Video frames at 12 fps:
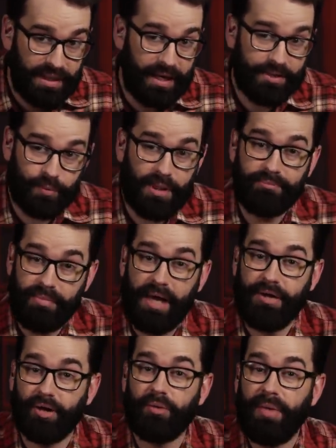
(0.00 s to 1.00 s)
as we
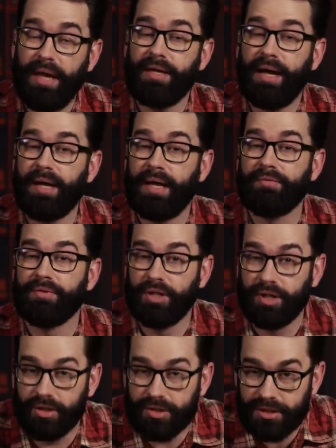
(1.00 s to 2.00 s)
may or may not have
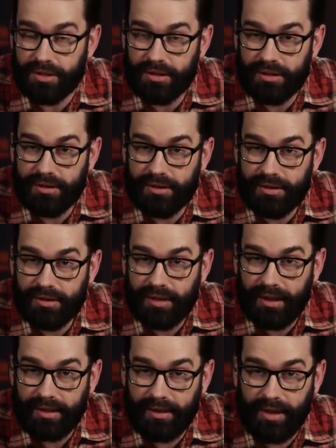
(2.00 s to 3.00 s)
learned,
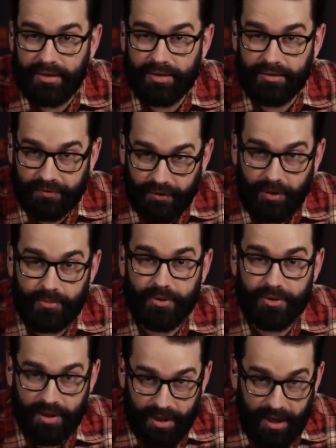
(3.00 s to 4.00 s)
I can neither confirm
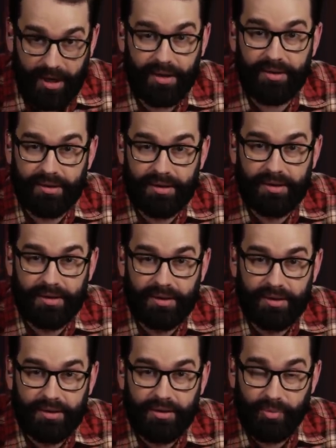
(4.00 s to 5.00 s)
nor deny,
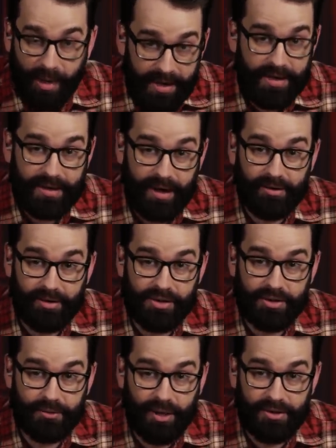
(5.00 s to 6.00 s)
you might encounter a
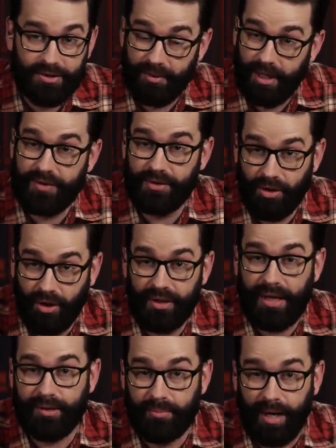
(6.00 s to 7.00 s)
situation where you have to
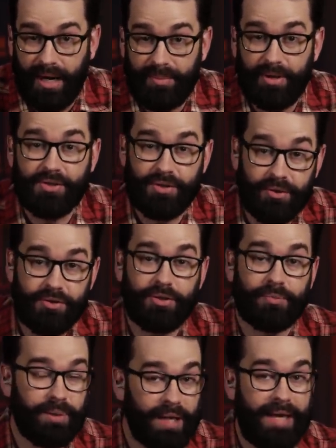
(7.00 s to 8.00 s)
dole out a bribe as soon as
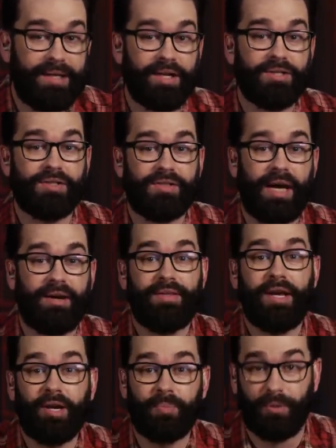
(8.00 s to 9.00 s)
your plane touches down in
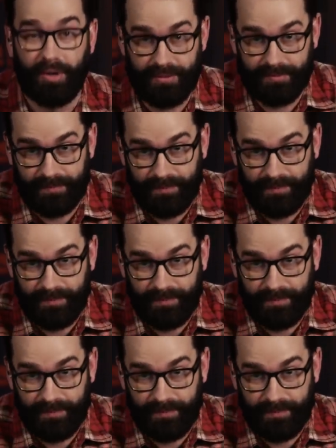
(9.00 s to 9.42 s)
the airport.